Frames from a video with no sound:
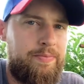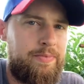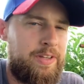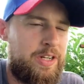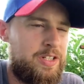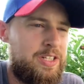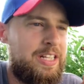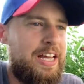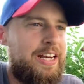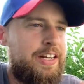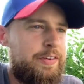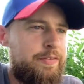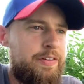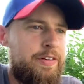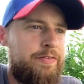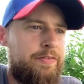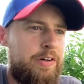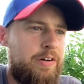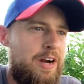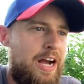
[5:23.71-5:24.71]
There's a lot of
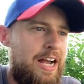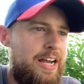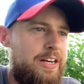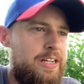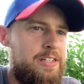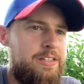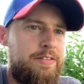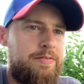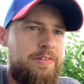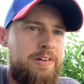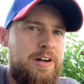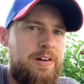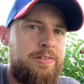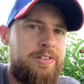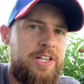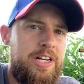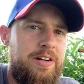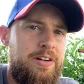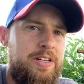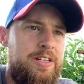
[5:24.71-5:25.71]
different varieties of ground
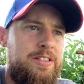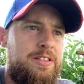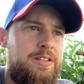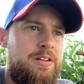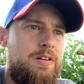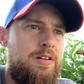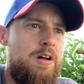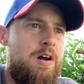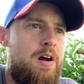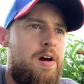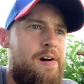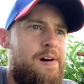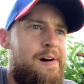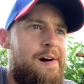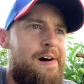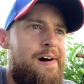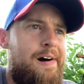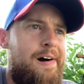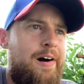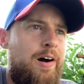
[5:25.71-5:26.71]
cherries.
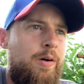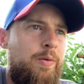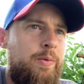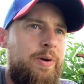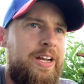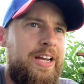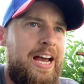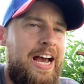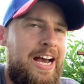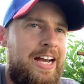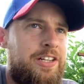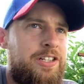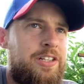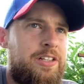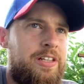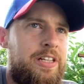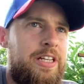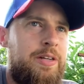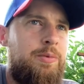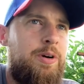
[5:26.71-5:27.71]
We
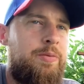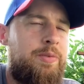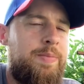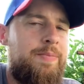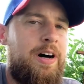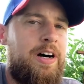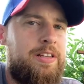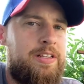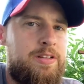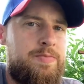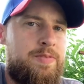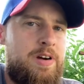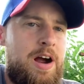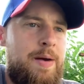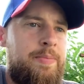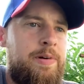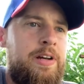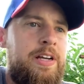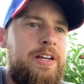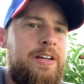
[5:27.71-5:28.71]
actually, when we bought this
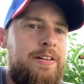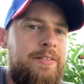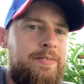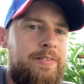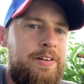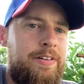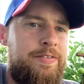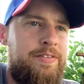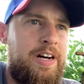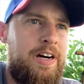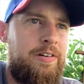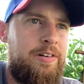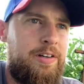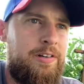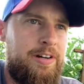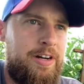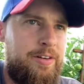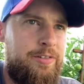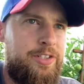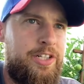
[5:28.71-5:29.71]
property, found
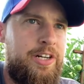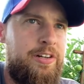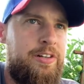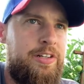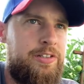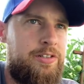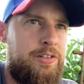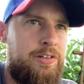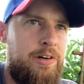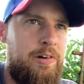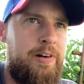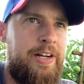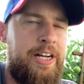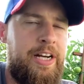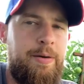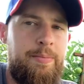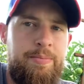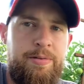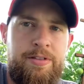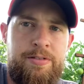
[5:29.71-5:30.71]
ground cherries growing
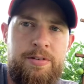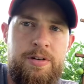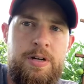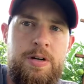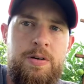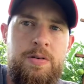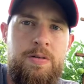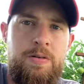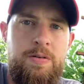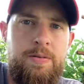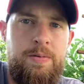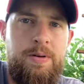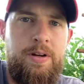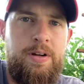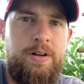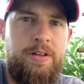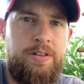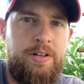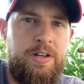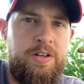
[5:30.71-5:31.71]
up through
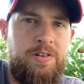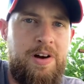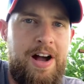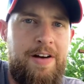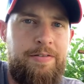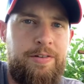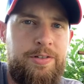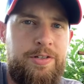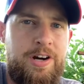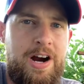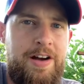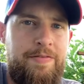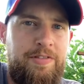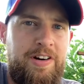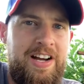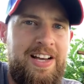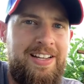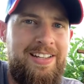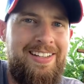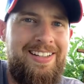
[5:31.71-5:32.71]
the gravel
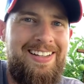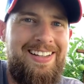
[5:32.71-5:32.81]
driveway.